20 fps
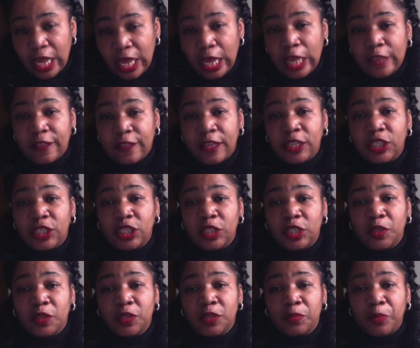And then
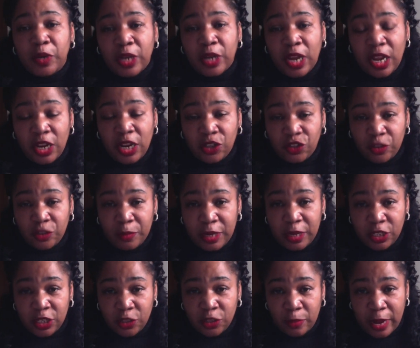she put an instrument
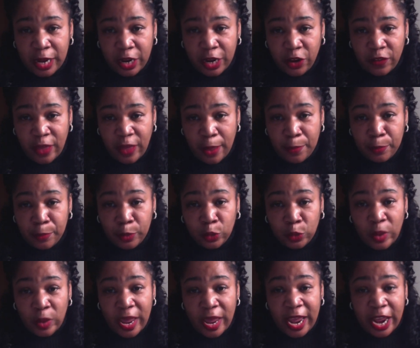into my ear that
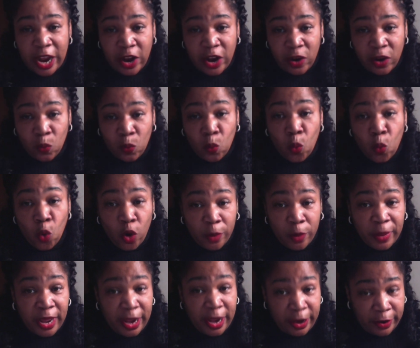blew air, warm
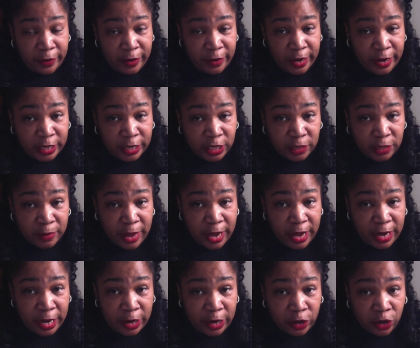air, into my
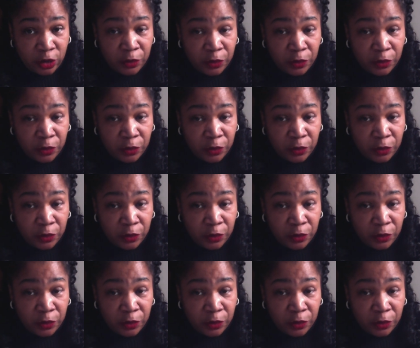ear